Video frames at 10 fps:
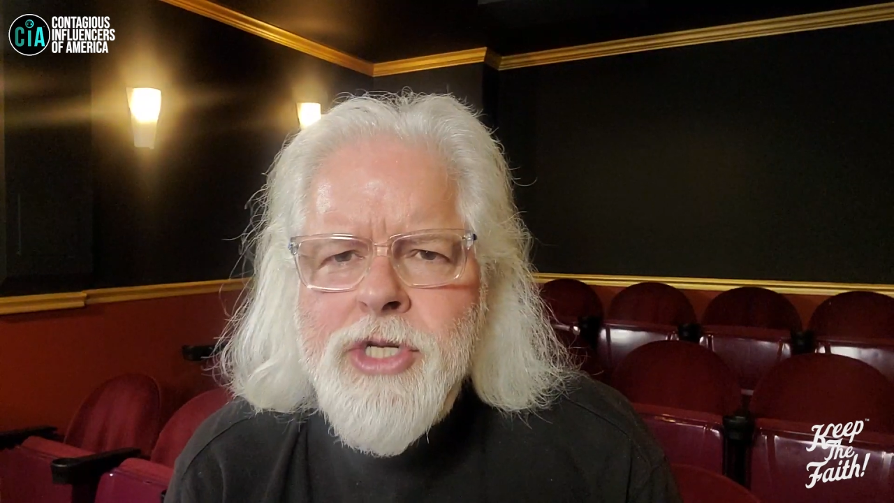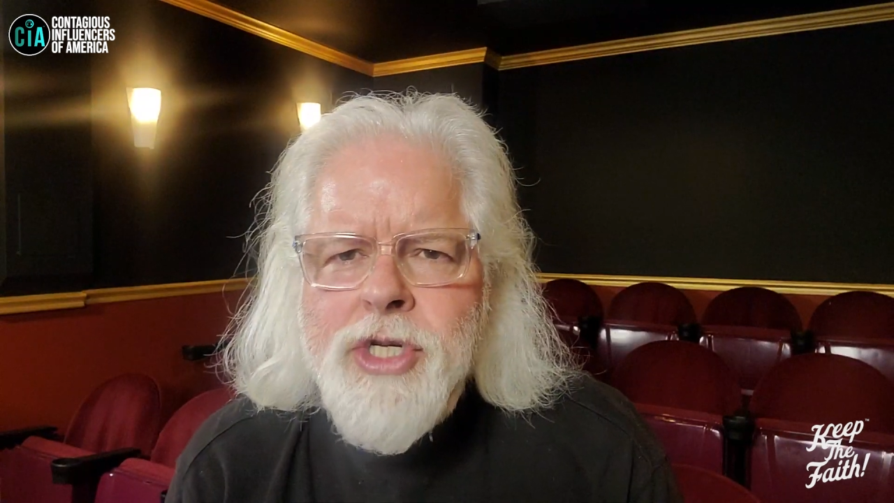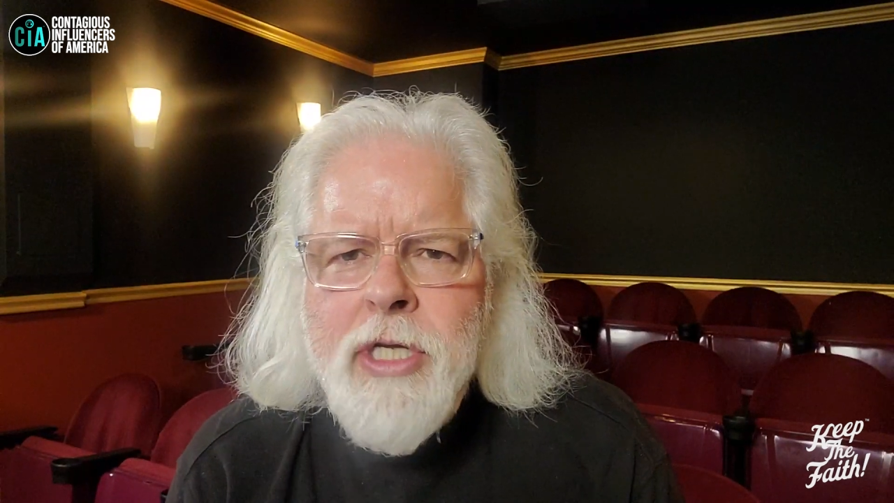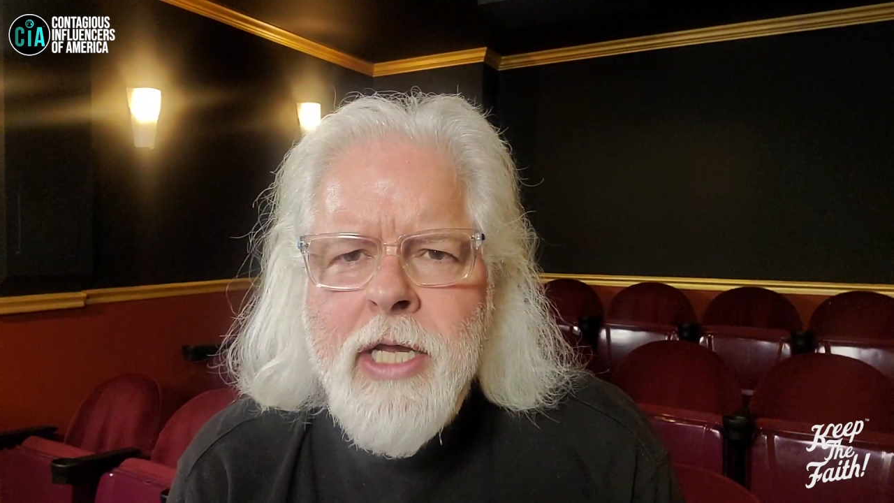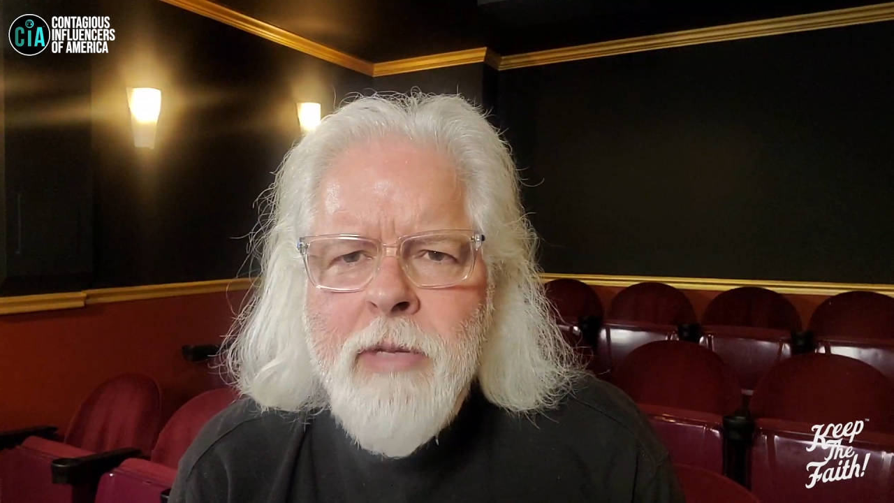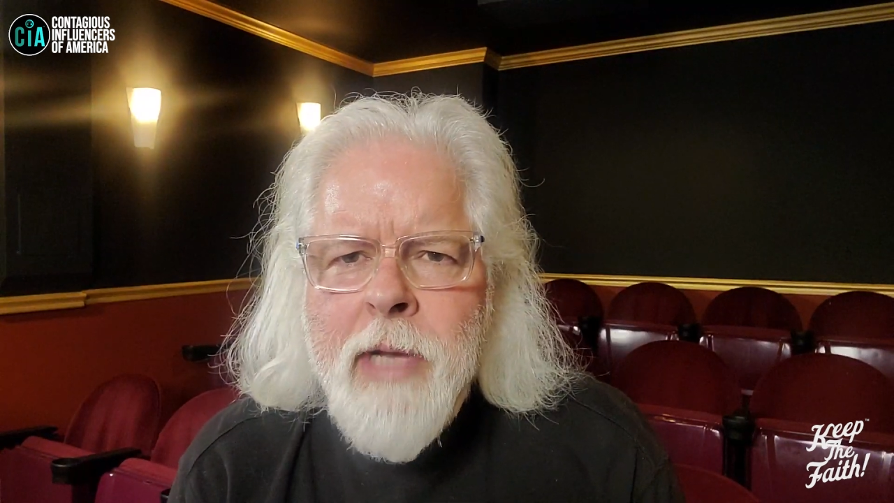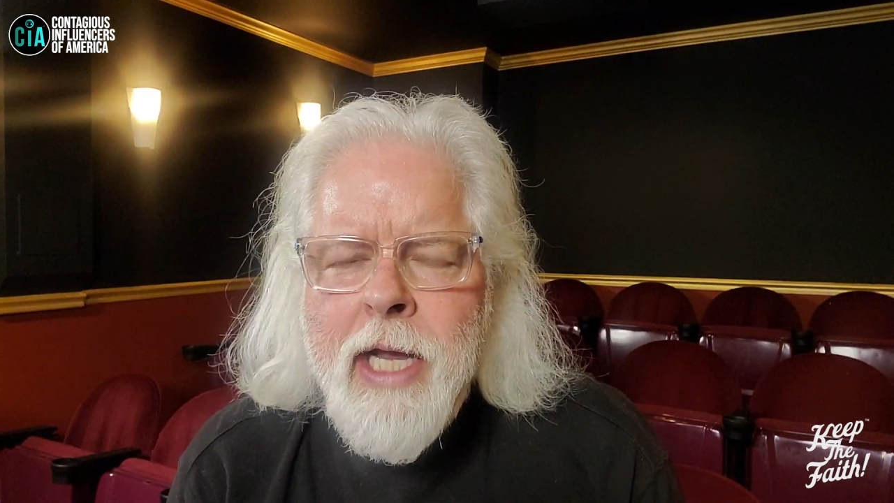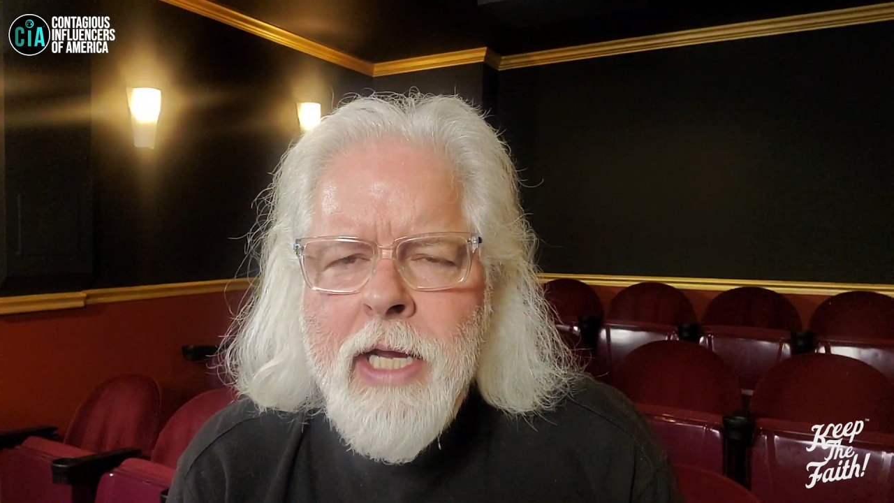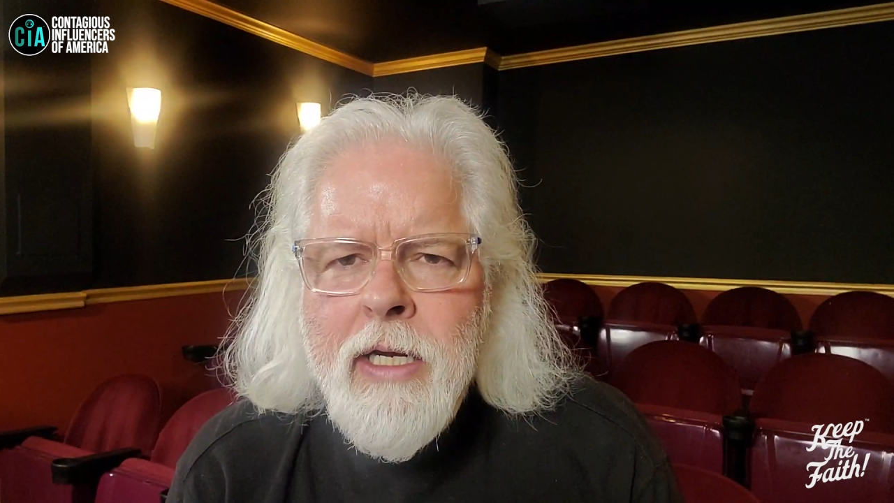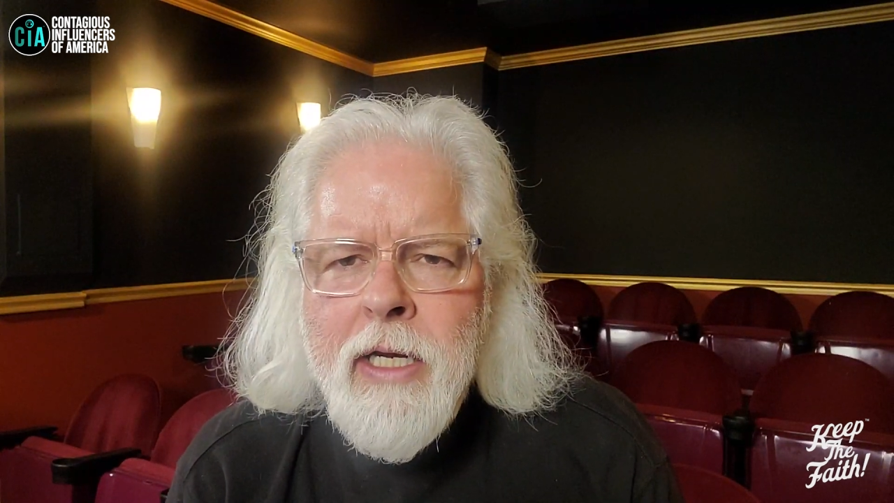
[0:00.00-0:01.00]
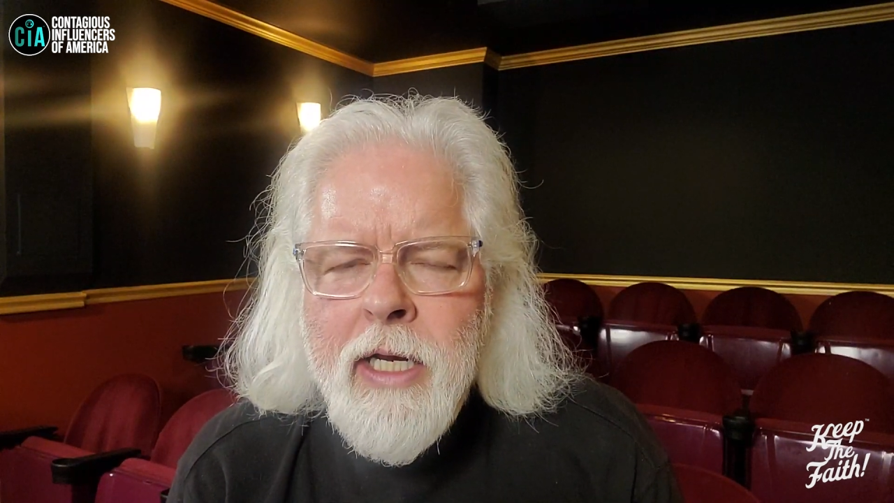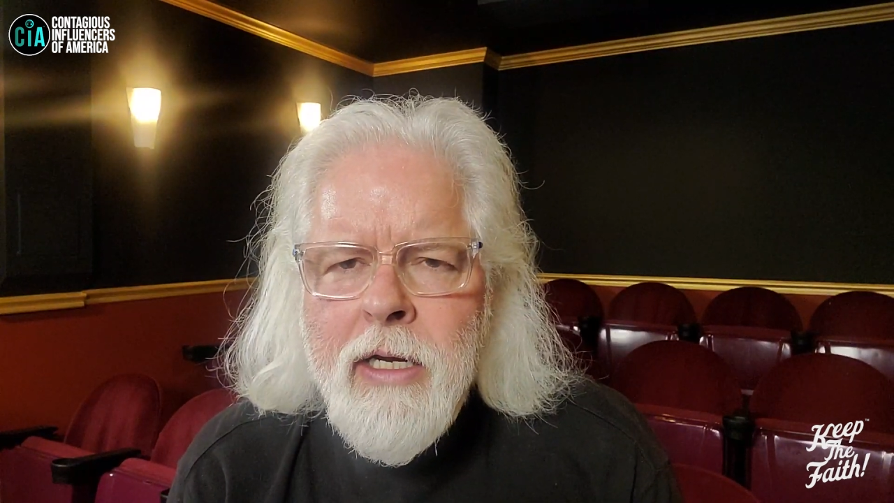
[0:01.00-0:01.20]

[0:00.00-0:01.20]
that you made and